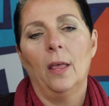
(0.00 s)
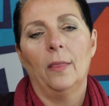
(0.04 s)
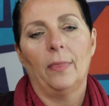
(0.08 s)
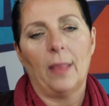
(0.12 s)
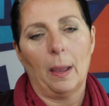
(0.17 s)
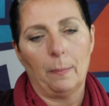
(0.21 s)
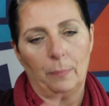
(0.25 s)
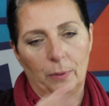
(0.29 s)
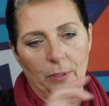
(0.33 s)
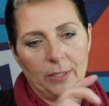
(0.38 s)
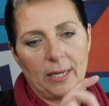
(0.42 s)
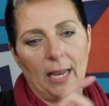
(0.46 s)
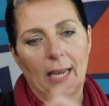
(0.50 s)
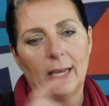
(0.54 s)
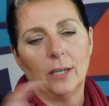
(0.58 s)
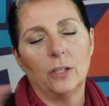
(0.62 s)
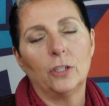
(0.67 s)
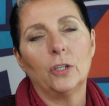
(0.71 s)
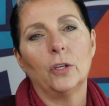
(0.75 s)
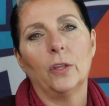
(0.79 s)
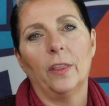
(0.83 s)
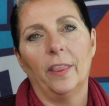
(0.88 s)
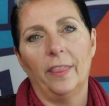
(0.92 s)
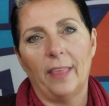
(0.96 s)
that pertain
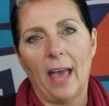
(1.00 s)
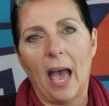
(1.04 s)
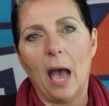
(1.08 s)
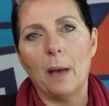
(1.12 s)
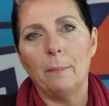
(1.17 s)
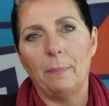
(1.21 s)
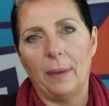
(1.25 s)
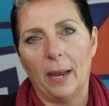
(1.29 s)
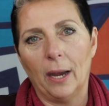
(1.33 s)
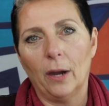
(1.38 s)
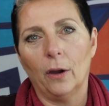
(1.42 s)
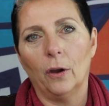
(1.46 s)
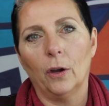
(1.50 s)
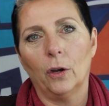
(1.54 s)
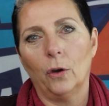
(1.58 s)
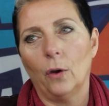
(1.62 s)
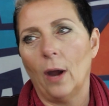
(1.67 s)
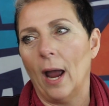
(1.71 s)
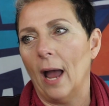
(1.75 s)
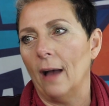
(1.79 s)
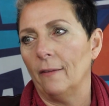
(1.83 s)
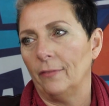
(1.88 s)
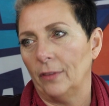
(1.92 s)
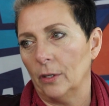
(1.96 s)
to that
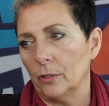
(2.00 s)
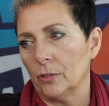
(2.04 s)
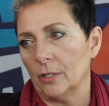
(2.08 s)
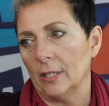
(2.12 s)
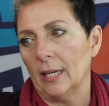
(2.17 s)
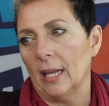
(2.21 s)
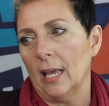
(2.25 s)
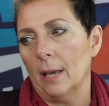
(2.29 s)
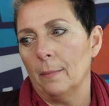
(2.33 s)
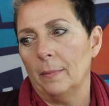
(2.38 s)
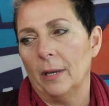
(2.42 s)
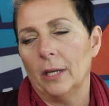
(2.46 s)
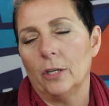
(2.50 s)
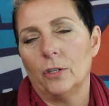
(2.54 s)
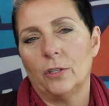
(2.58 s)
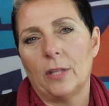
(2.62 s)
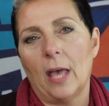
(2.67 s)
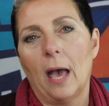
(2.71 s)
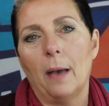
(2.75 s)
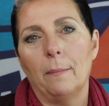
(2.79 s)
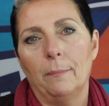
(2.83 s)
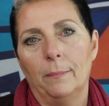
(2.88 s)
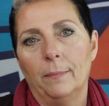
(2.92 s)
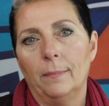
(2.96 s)
paragraph, there's an image
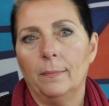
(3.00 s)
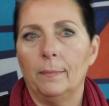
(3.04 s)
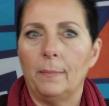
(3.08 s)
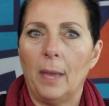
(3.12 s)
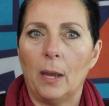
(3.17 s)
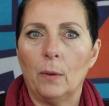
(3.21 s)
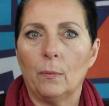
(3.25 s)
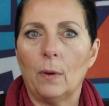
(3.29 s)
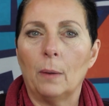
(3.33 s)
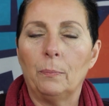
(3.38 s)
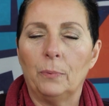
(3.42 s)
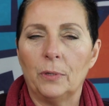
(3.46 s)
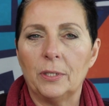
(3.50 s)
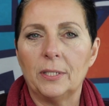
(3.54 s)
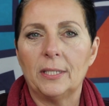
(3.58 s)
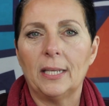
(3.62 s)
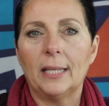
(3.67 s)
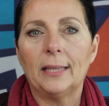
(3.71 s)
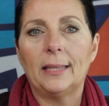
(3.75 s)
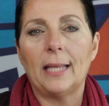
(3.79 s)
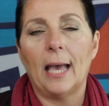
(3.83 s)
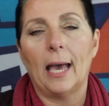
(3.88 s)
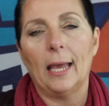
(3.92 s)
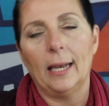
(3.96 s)
that may
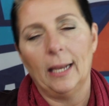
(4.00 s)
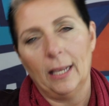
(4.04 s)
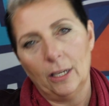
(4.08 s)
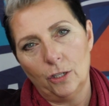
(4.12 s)
represent that.